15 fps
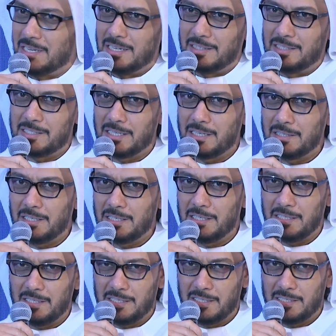These are
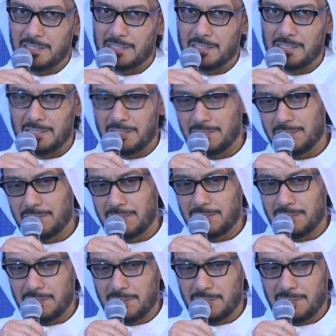the
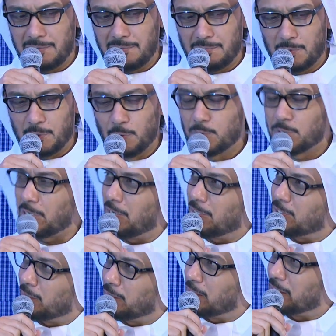two sides of the